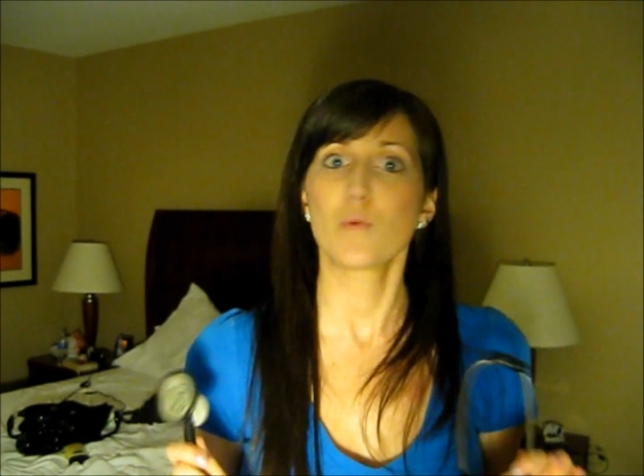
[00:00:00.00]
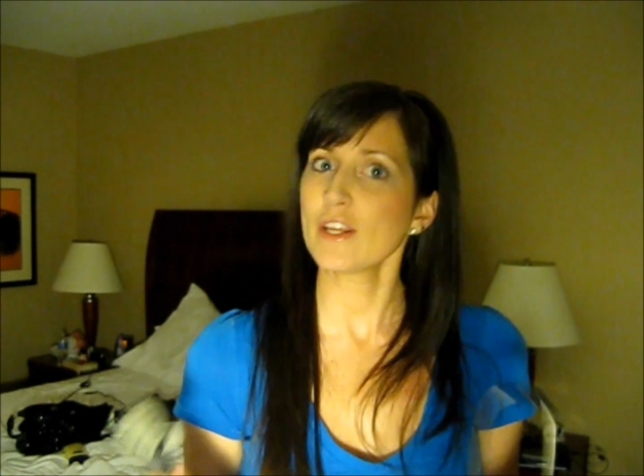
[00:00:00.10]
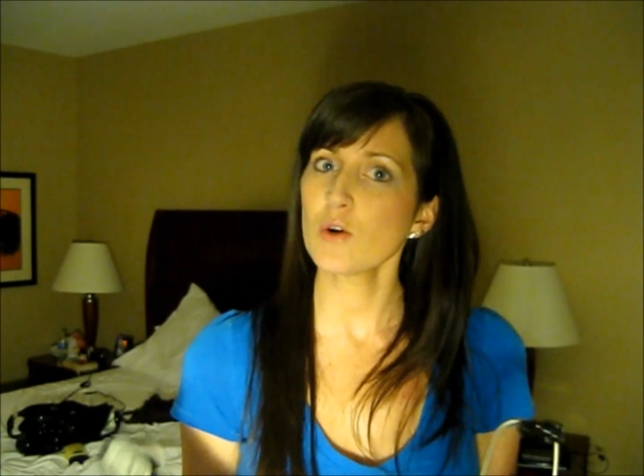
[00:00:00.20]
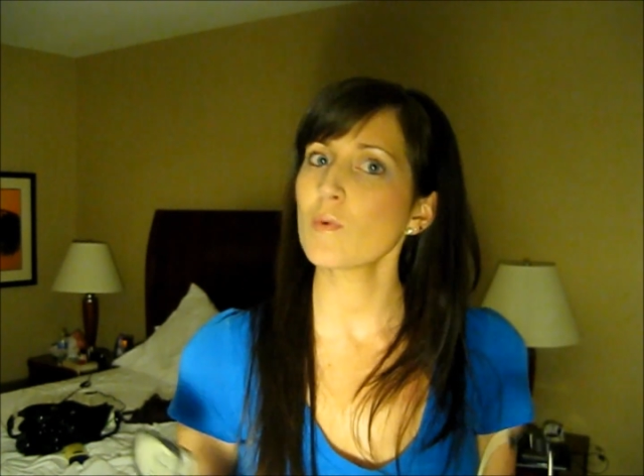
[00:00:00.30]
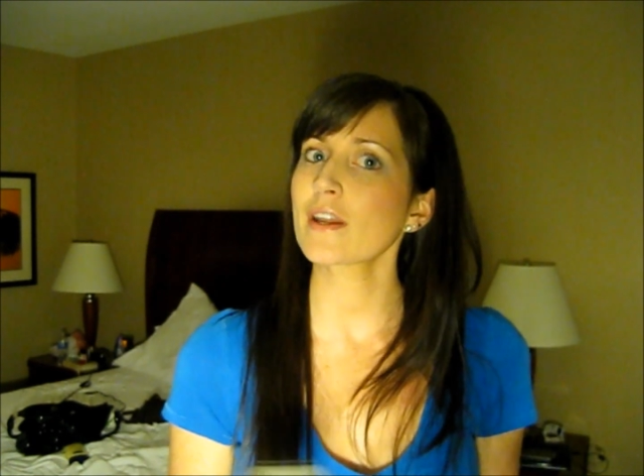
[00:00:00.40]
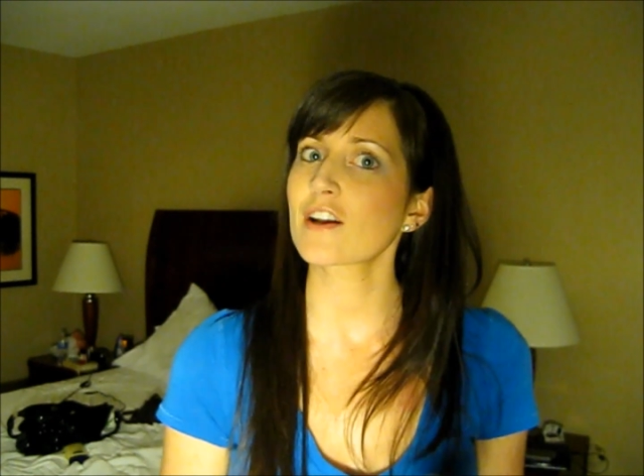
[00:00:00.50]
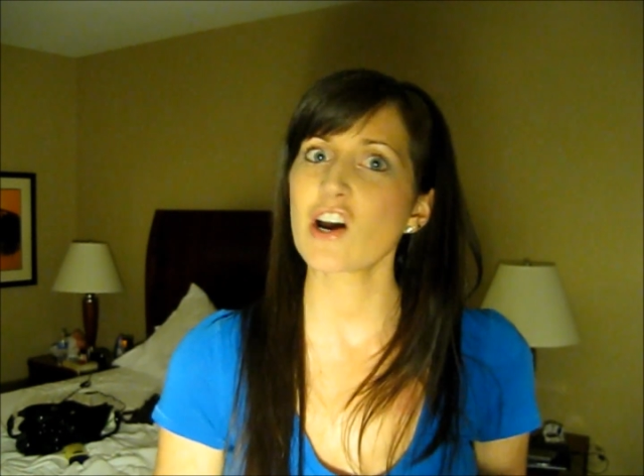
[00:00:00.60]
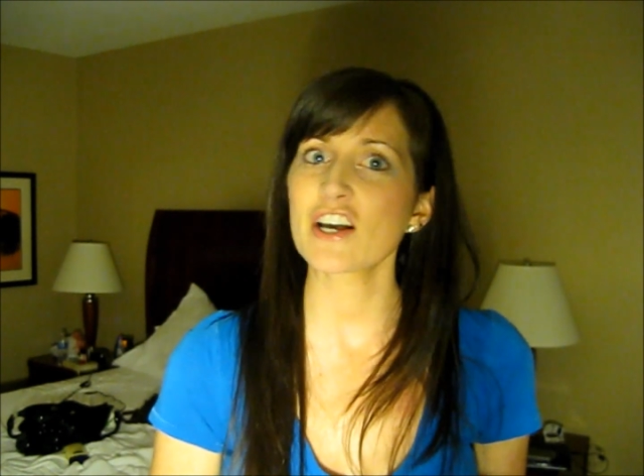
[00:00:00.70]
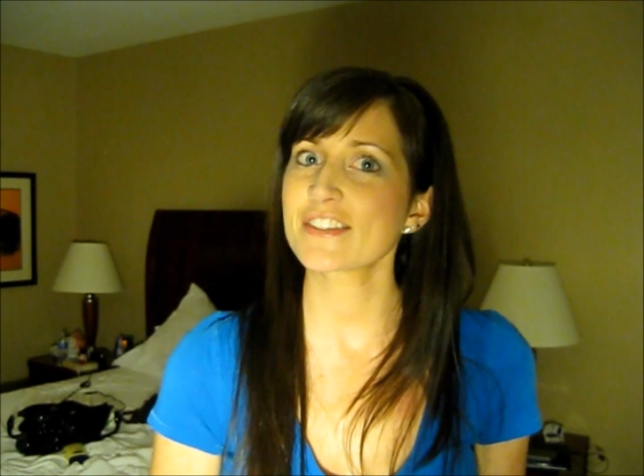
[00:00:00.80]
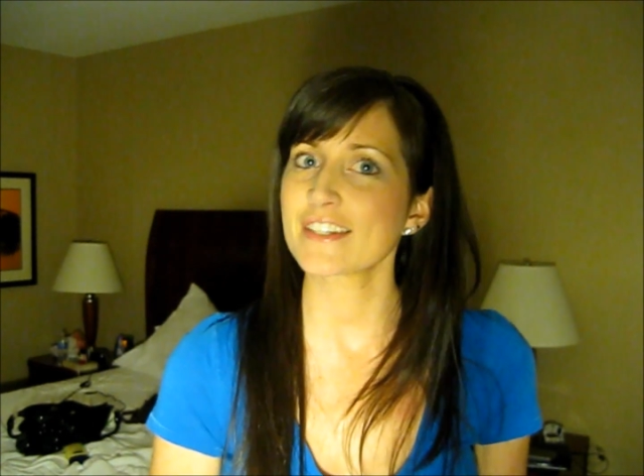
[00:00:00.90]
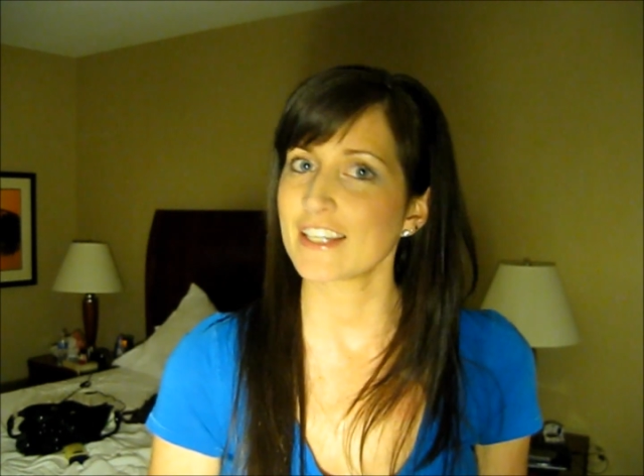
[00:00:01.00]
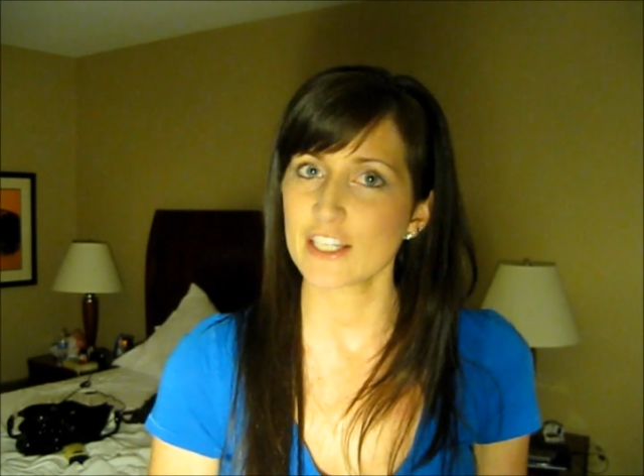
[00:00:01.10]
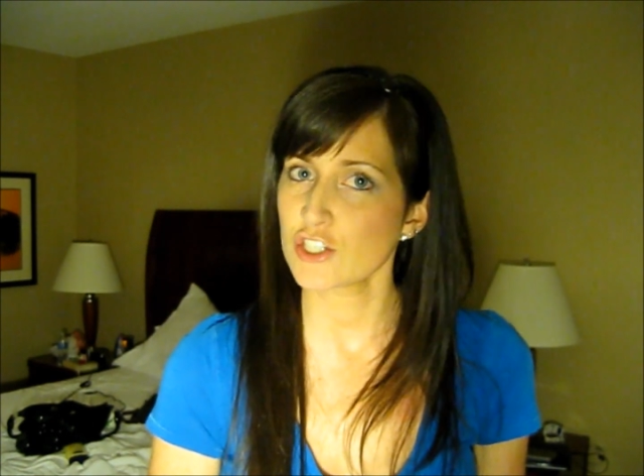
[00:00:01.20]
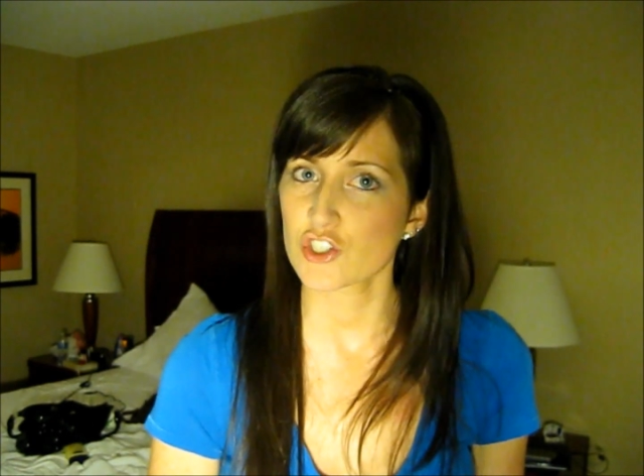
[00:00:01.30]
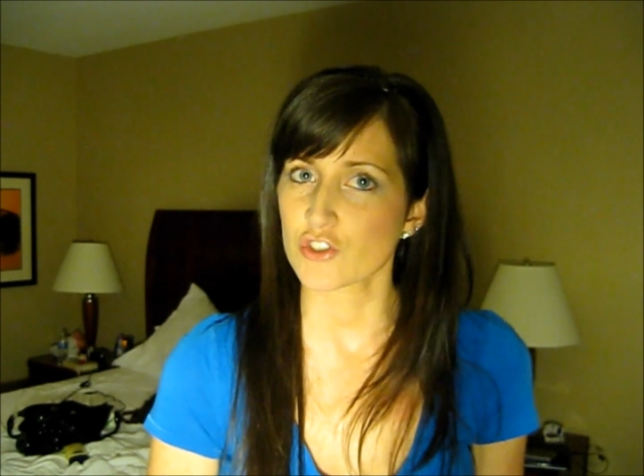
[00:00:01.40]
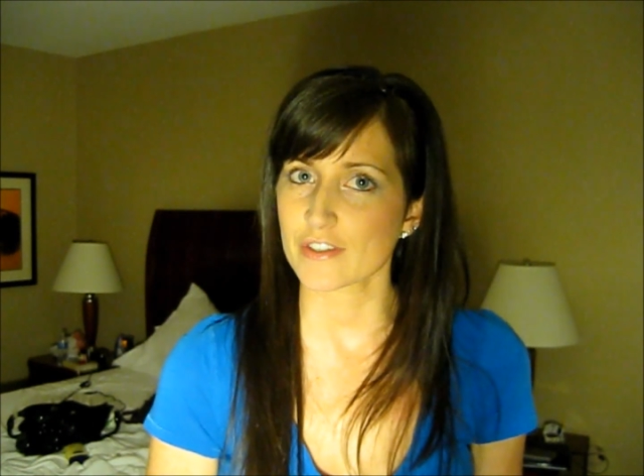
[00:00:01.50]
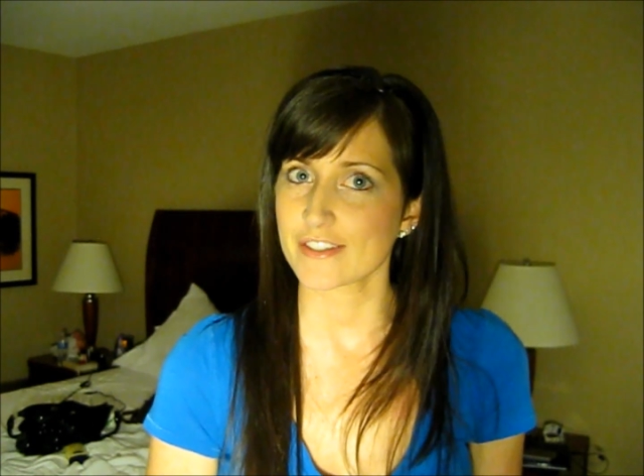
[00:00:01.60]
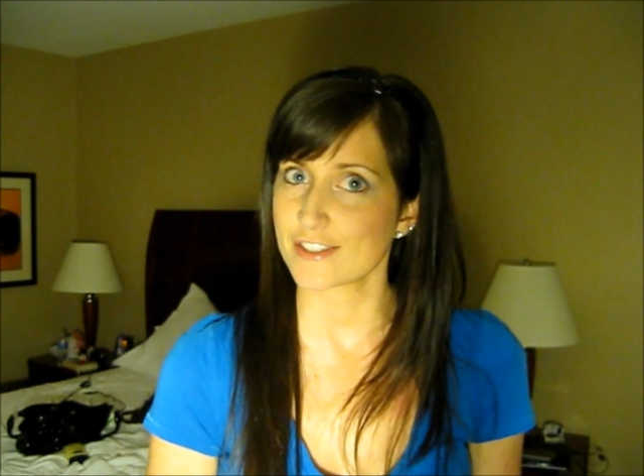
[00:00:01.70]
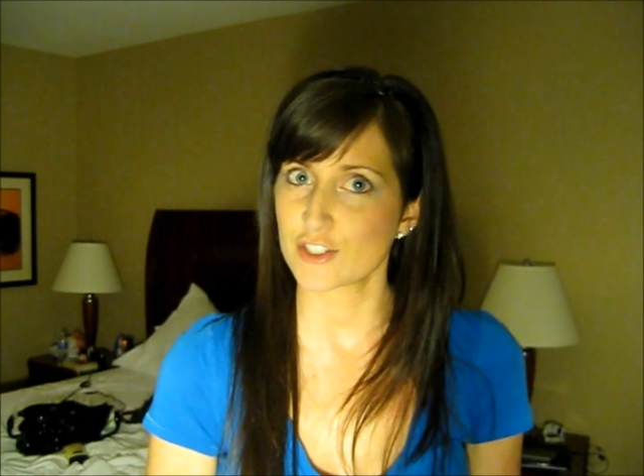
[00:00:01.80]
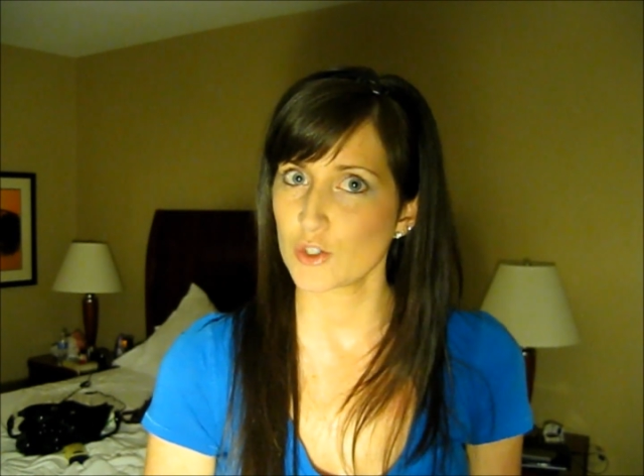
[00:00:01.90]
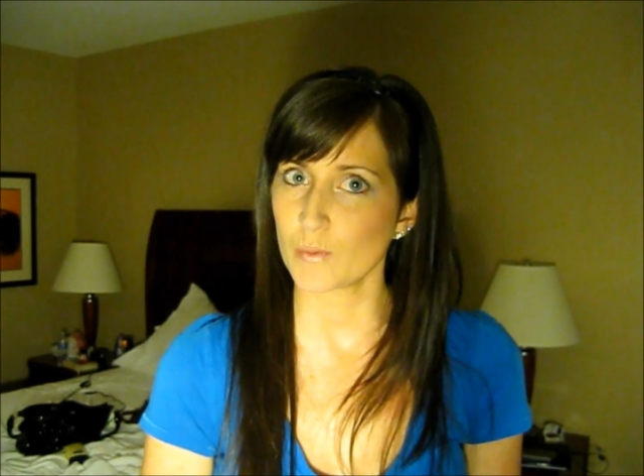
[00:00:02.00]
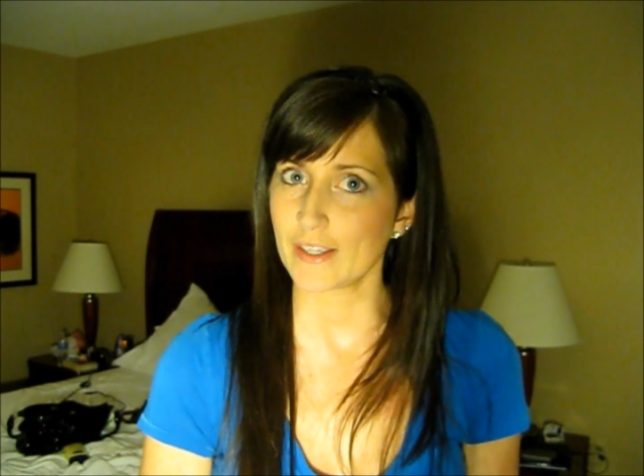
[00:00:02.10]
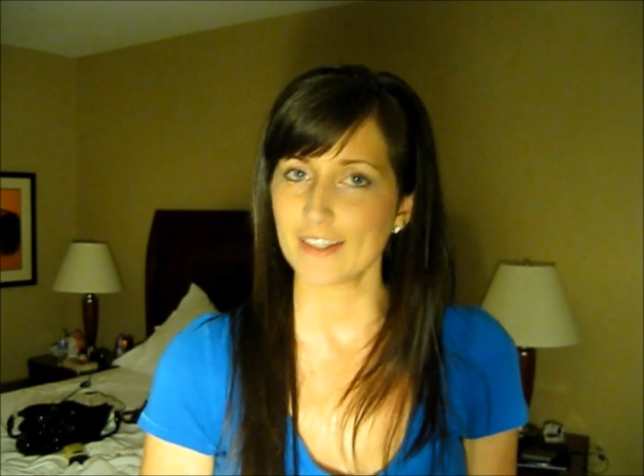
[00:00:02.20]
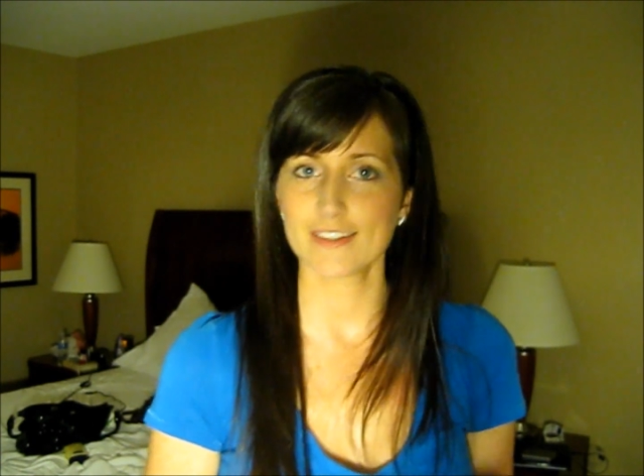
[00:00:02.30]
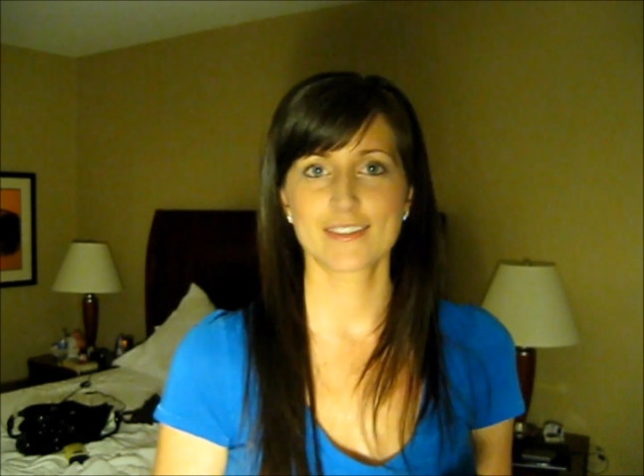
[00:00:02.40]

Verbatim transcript: we don't want to cause any injuries, do we?